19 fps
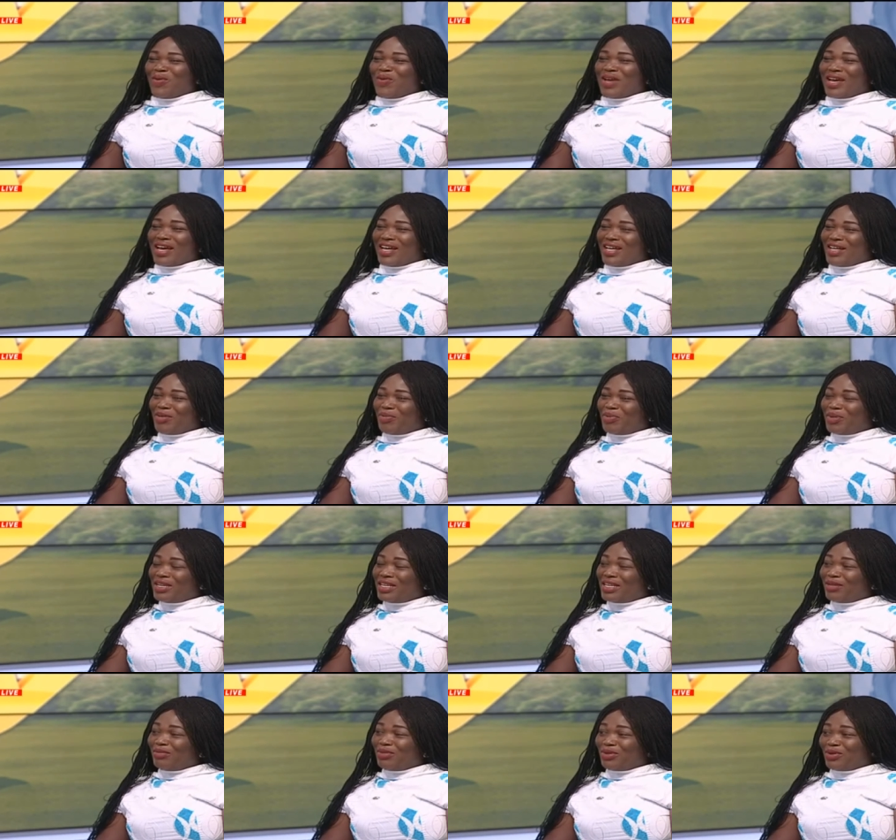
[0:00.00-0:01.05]
we are
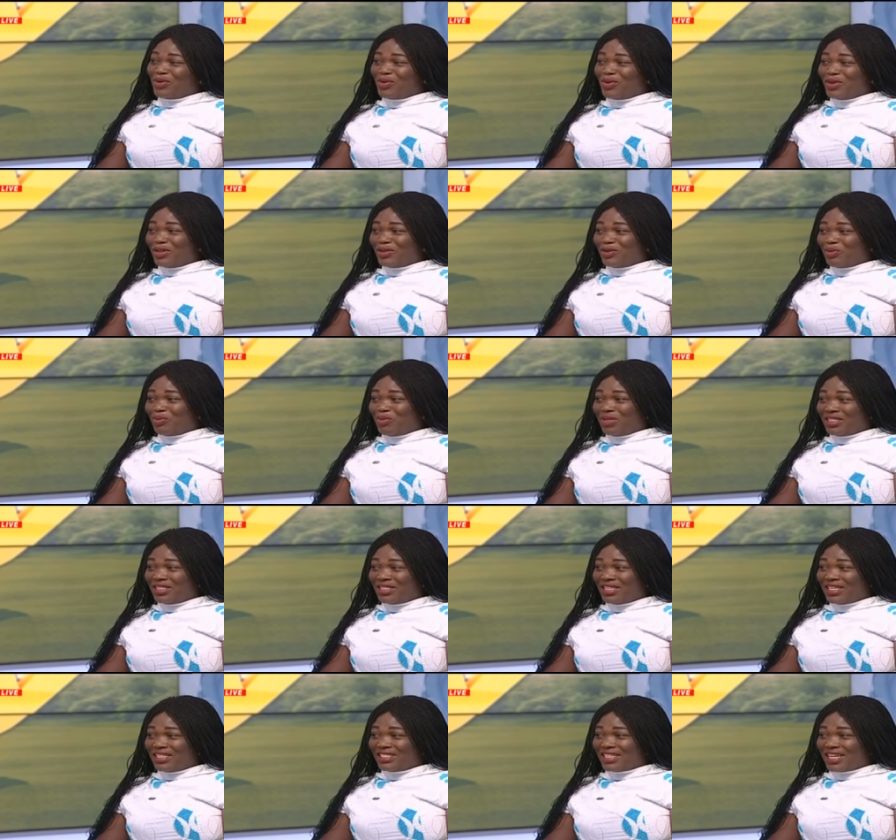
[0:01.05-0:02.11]
helping them to go into
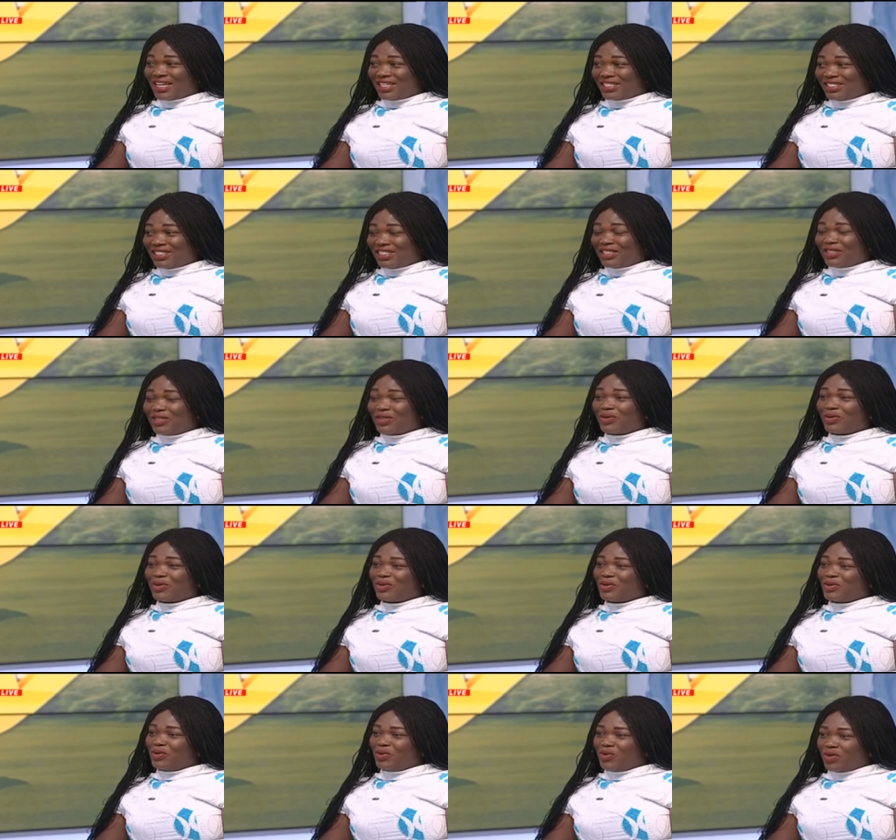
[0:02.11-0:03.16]
business as okay. she's
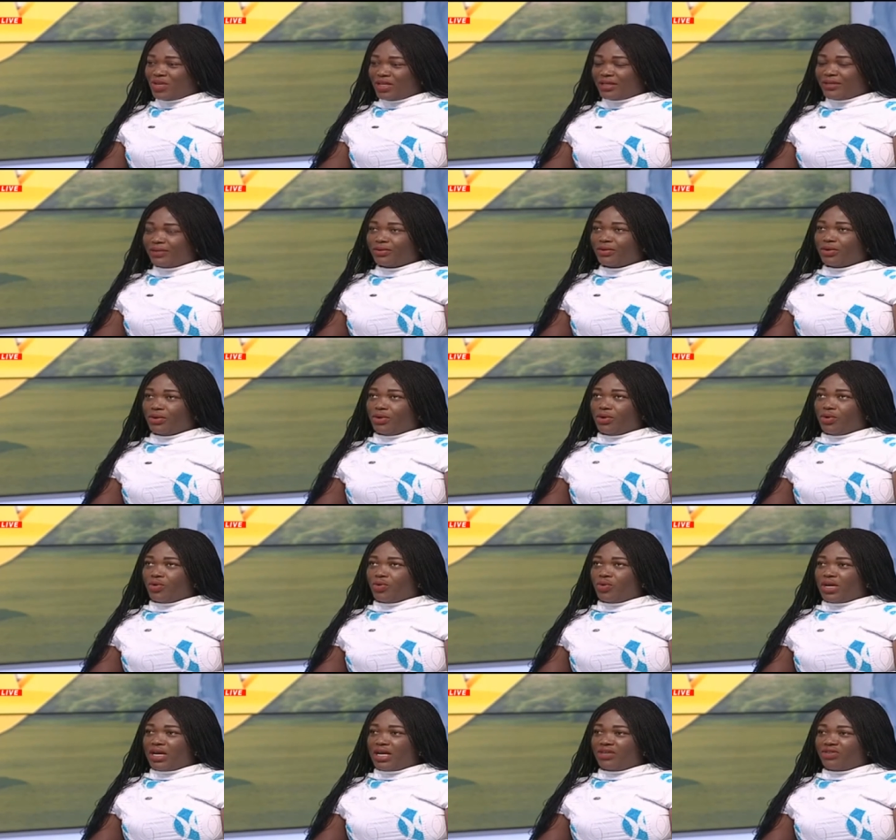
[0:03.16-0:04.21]
also doing
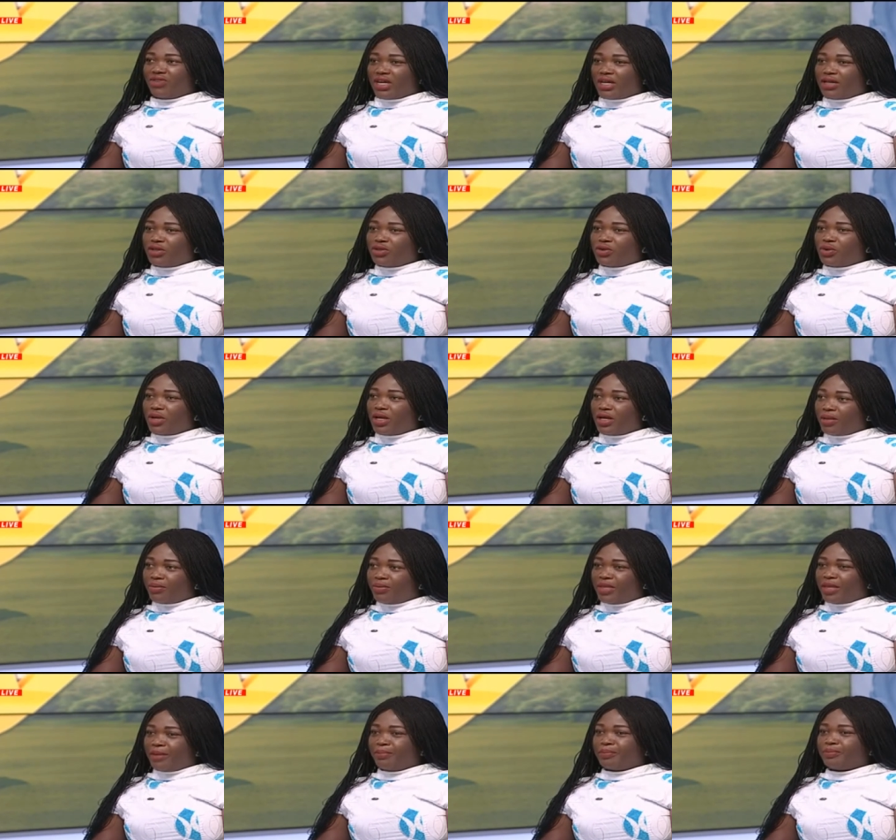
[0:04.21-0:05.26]
we are trying to
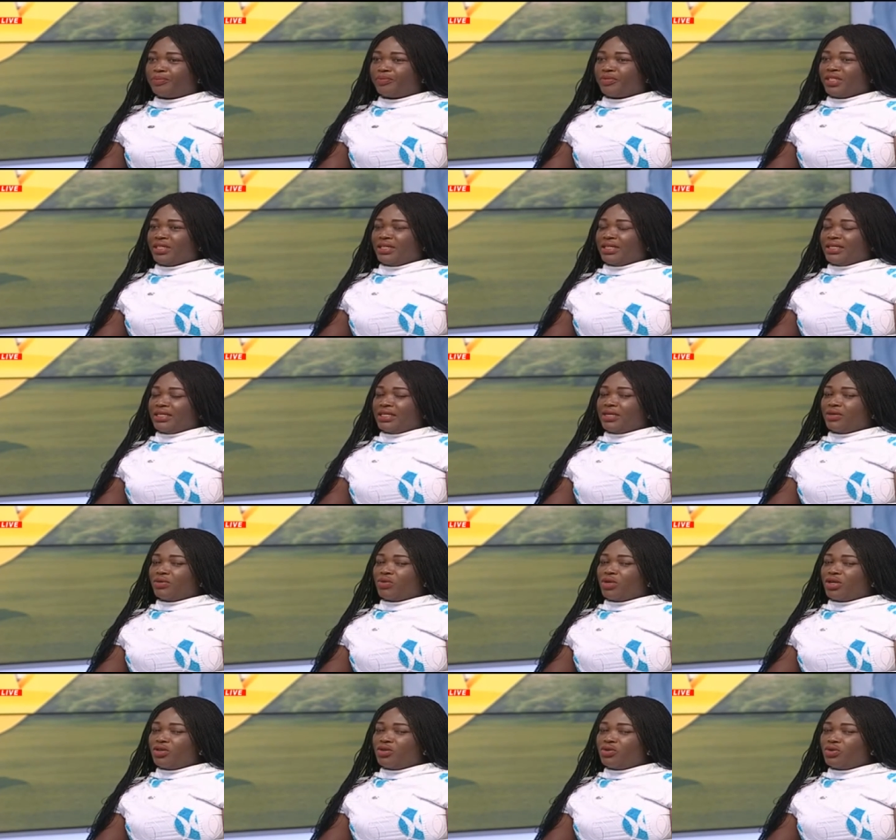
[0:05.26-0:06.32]
help them then
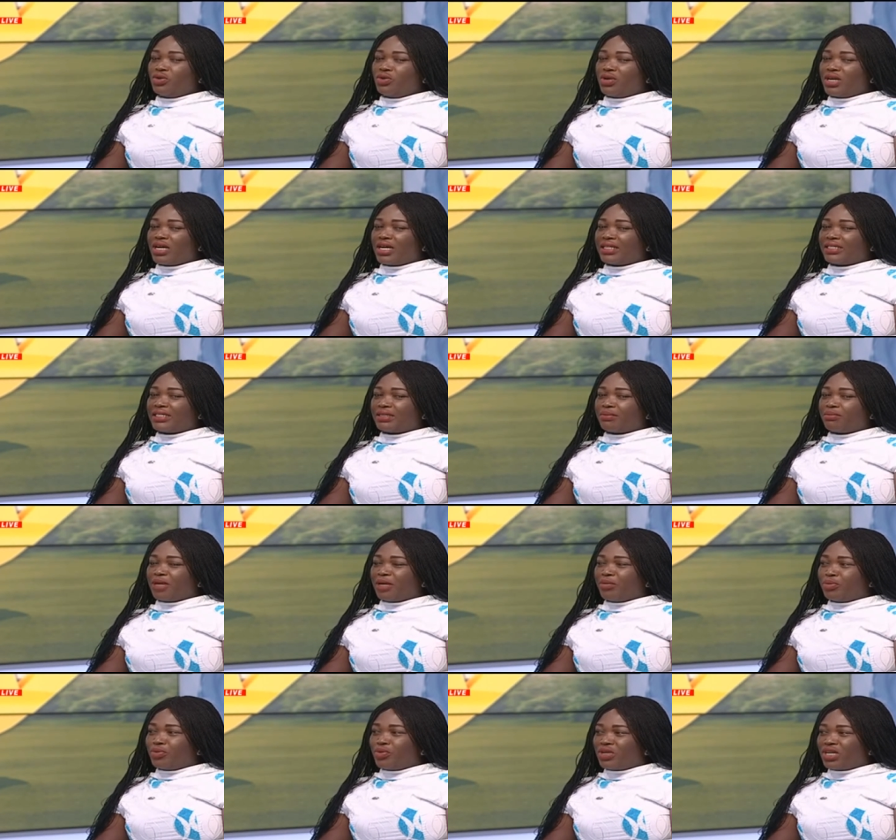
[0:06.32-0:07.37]
when you look at
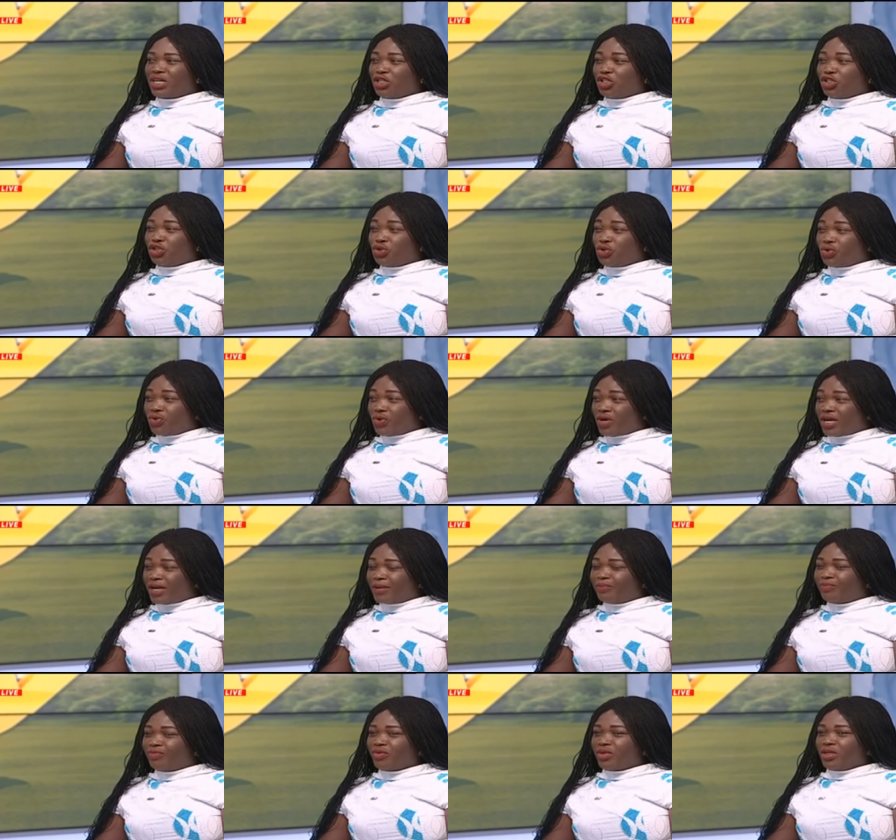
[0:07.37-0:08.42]
mabruk and shukura
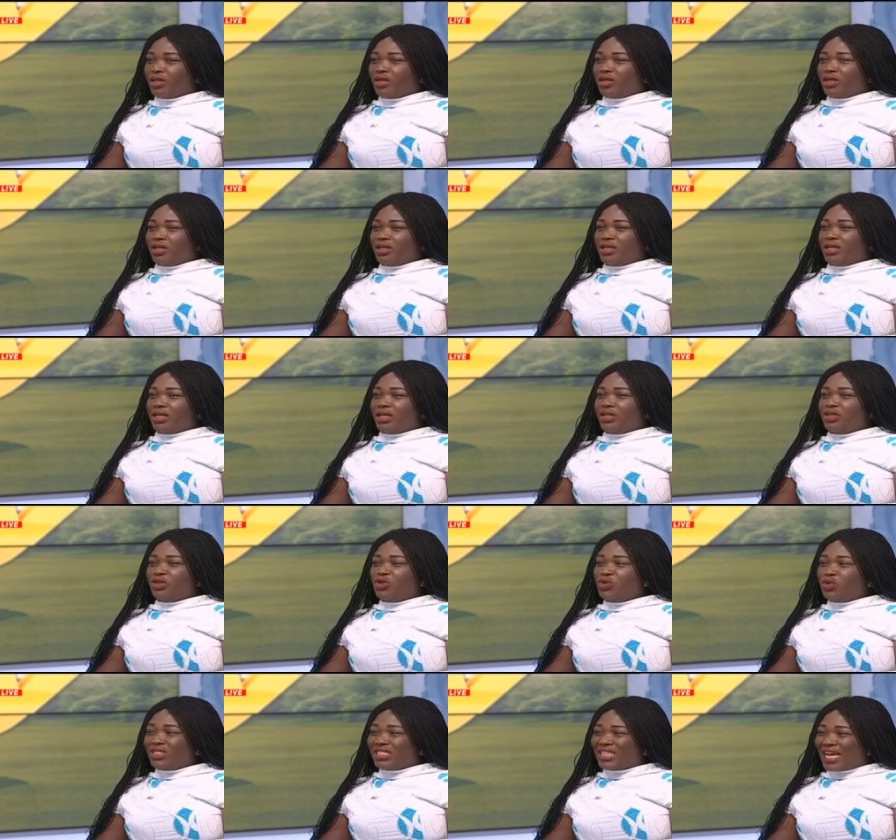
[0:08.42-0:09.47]
mm -hmm. the
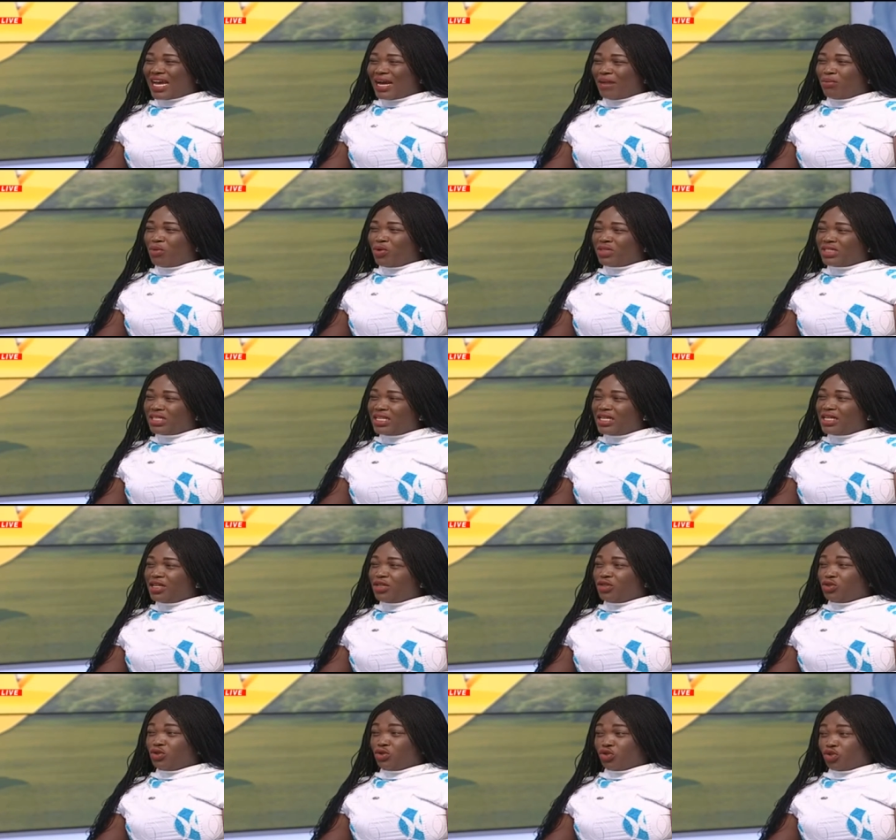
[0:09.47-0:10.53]
youth are mostly
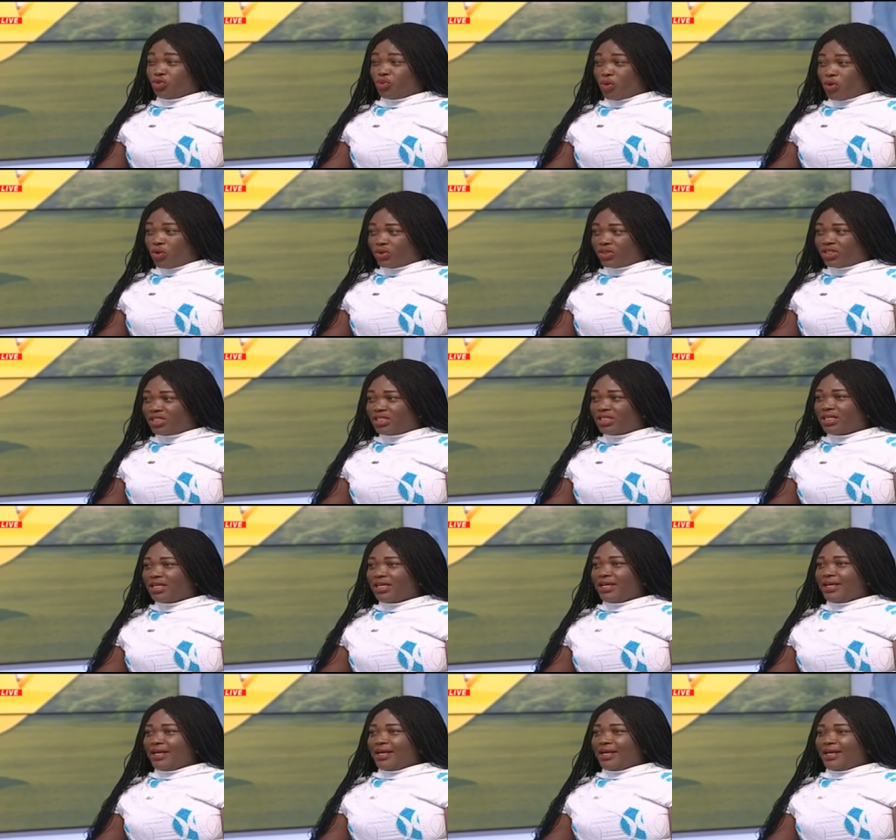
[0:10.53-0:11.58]
into sports
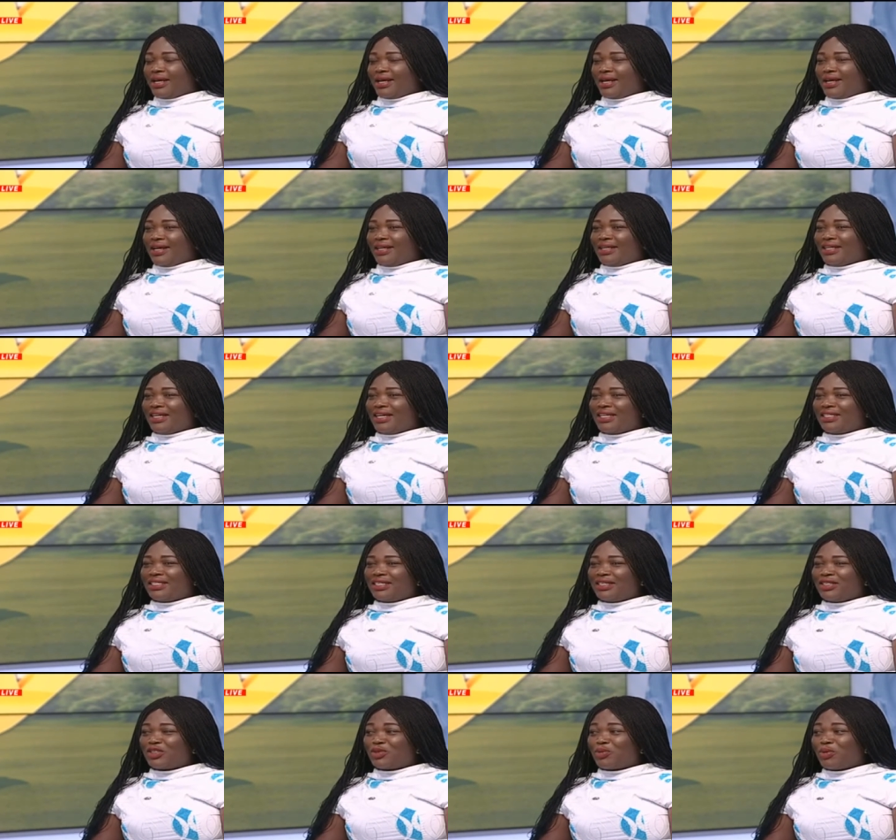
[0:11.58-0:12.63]
okay and
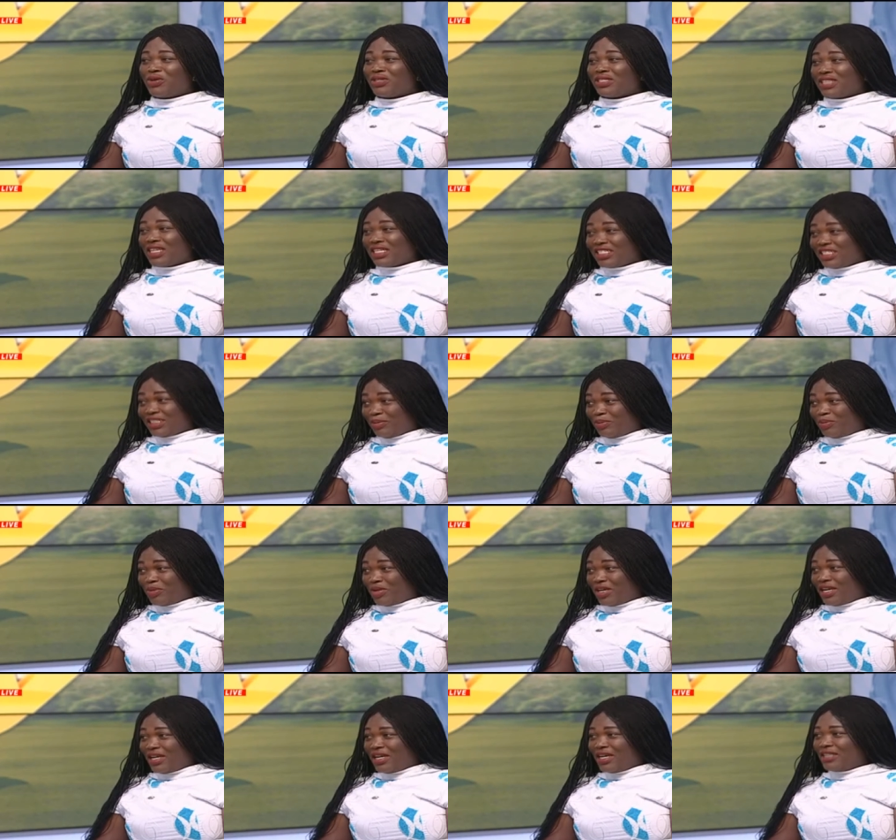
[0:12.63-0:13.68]
getting sponsorship
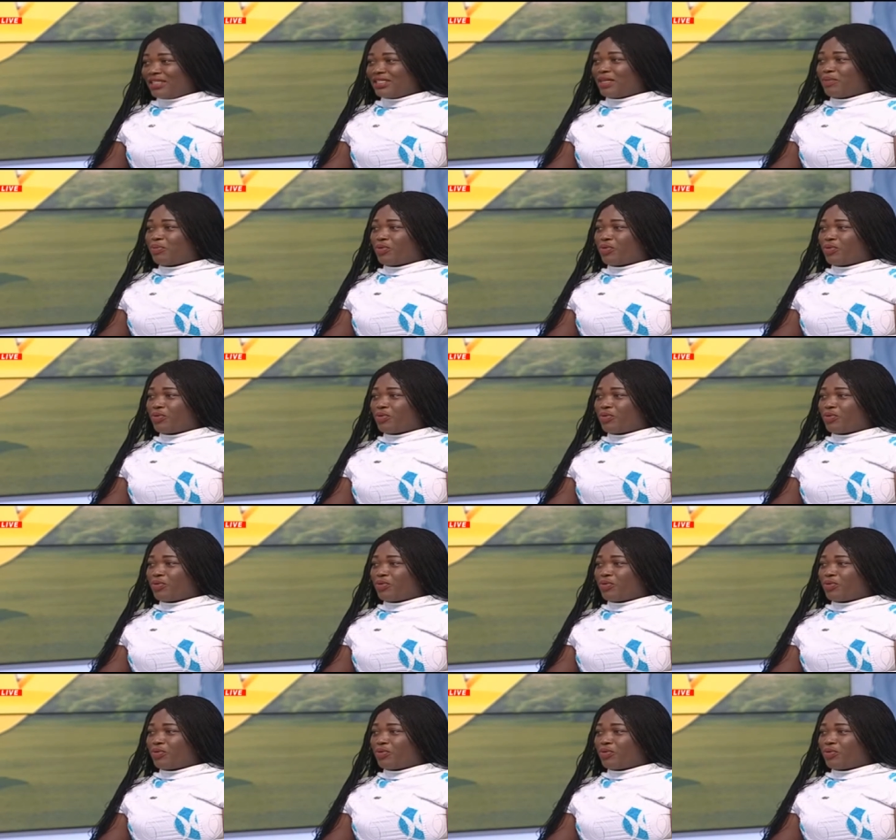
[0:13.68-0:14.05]
yeah. It's a